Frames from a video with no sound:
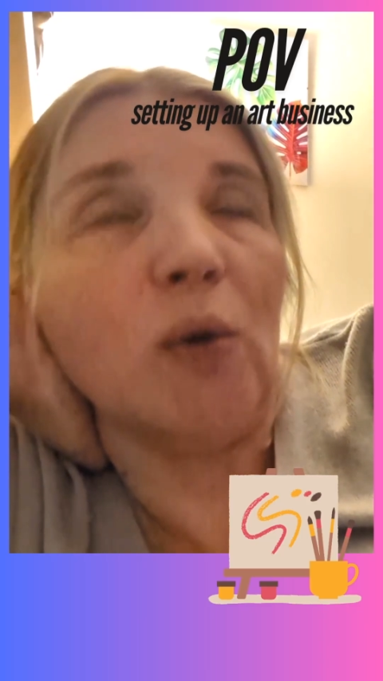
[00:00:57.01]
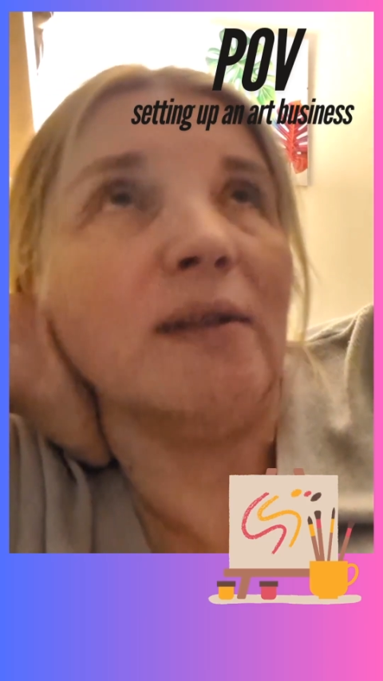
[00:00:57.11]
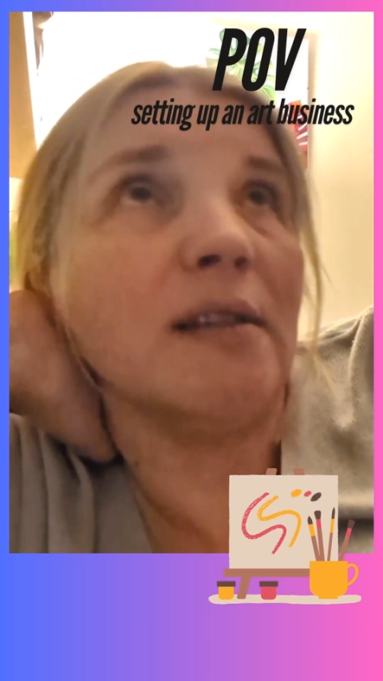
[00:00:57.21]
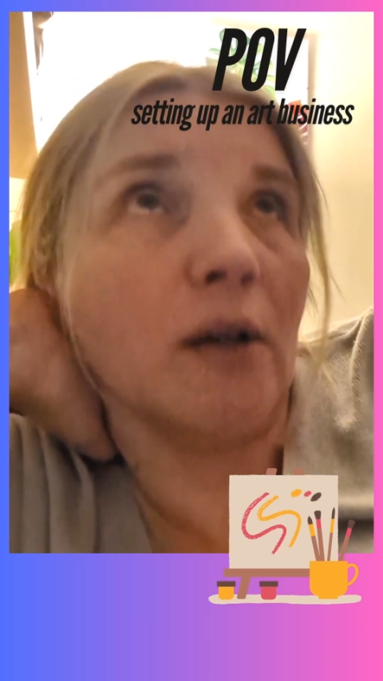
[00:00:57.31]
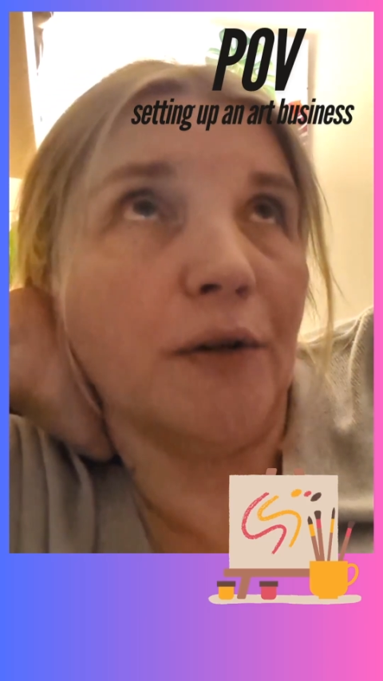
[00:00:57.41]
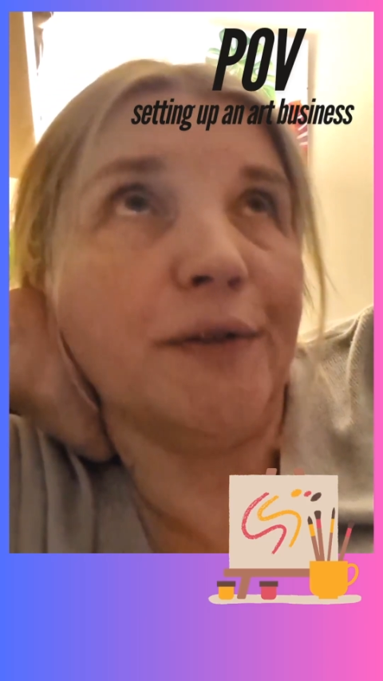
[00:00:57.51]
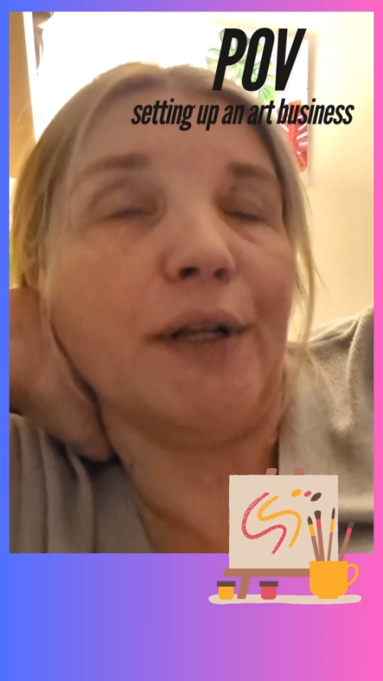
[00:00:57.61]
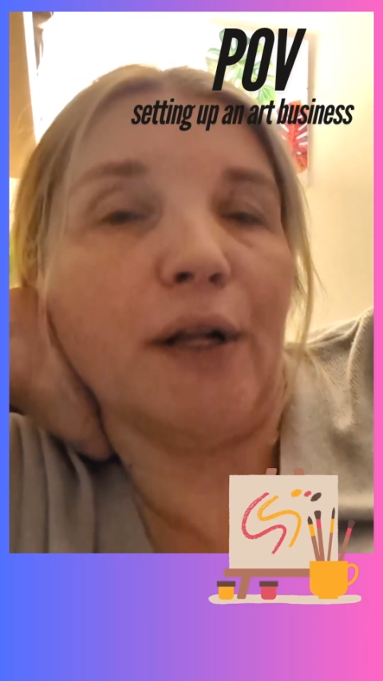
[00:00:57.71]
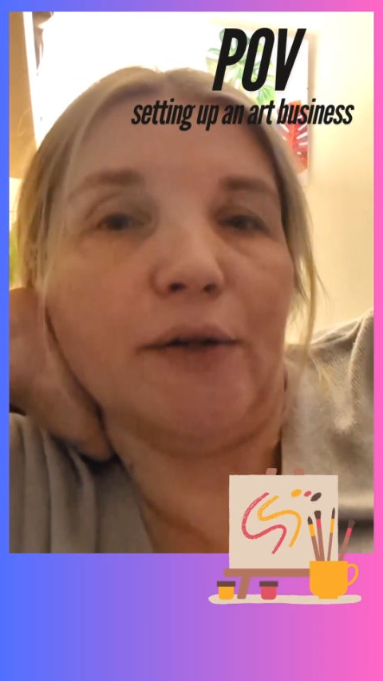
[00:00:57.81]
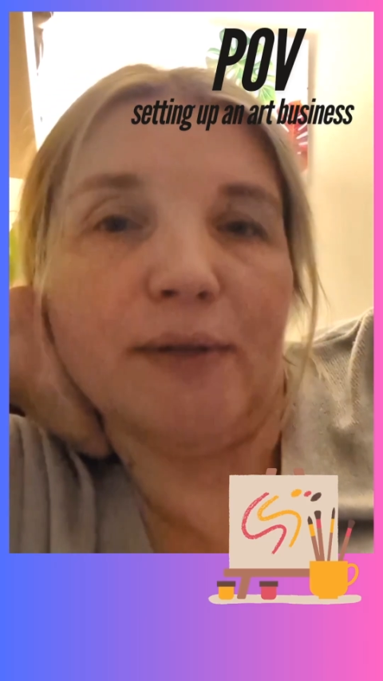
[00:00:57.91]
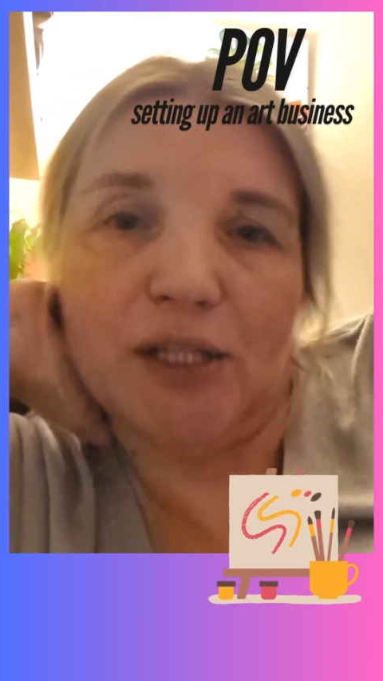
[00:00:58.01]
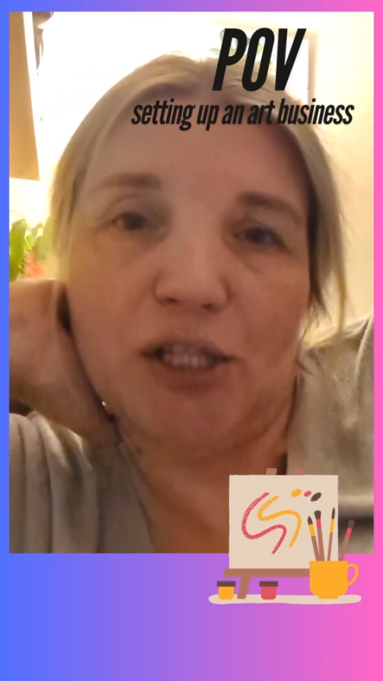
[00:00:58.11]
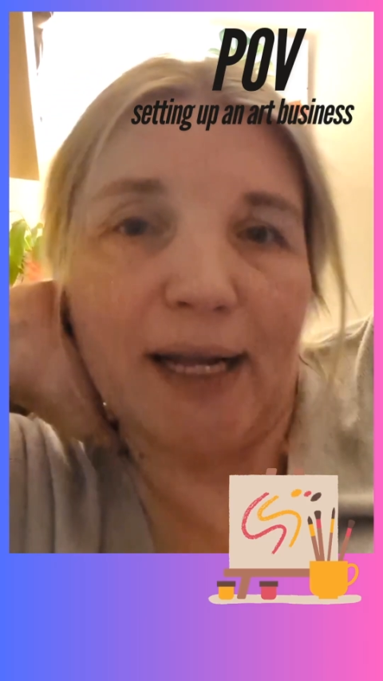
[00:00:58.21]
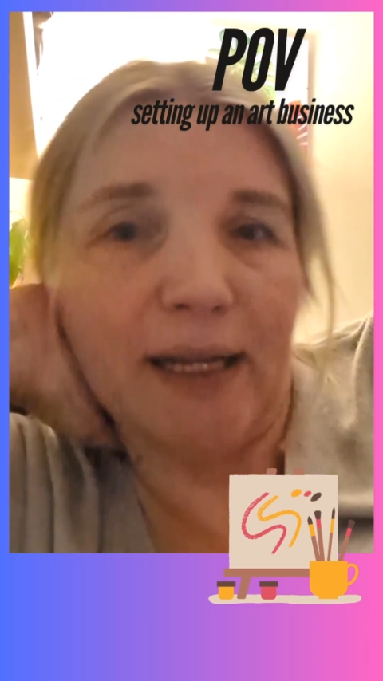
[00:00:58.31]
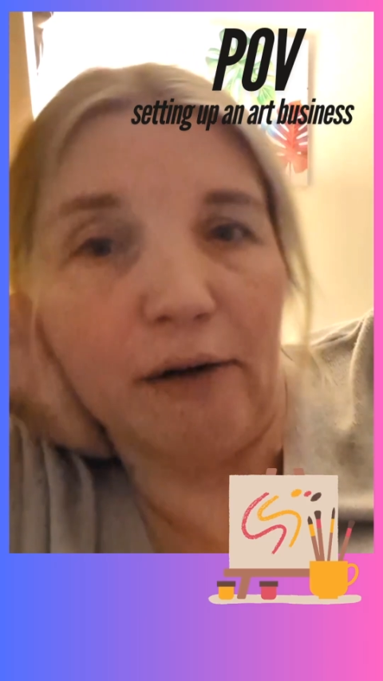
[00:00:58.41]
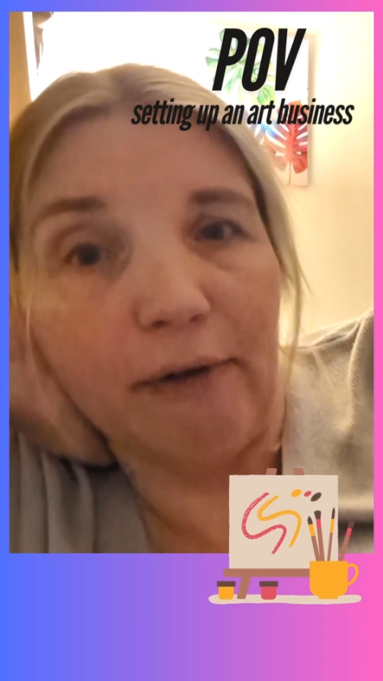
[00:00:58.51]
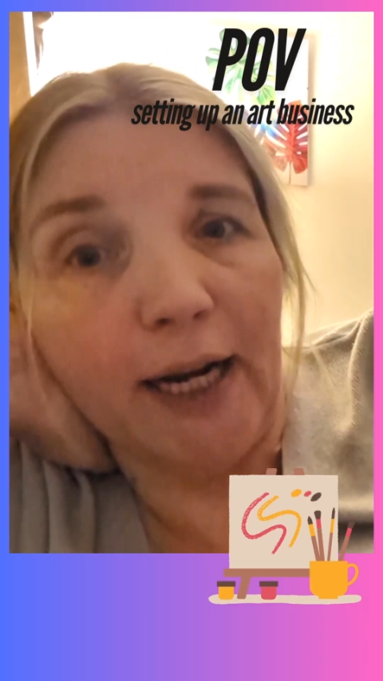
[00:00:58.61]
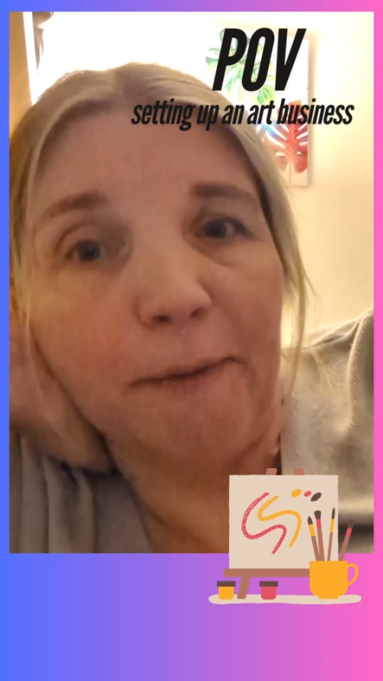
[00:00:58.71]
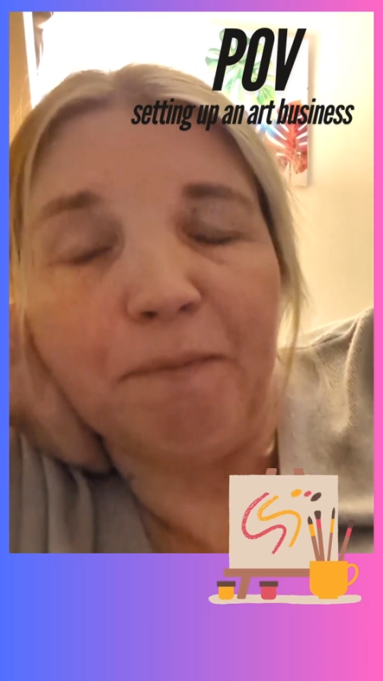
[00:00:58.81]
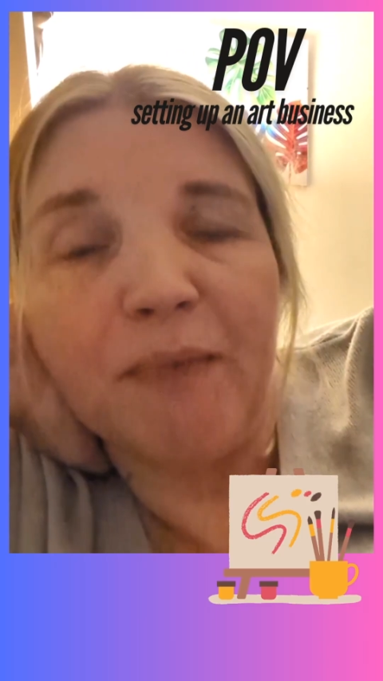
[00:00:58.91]
one's going to close in
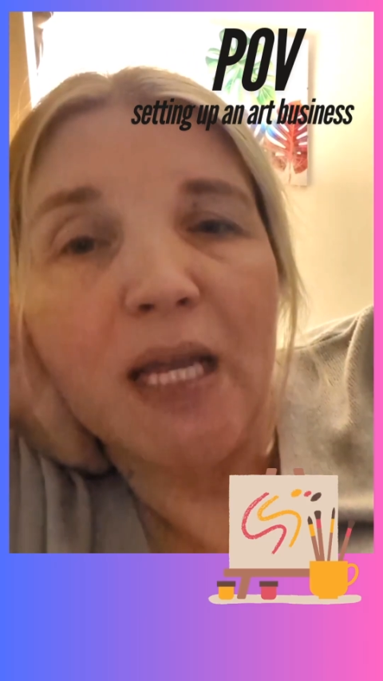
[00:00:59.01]
January.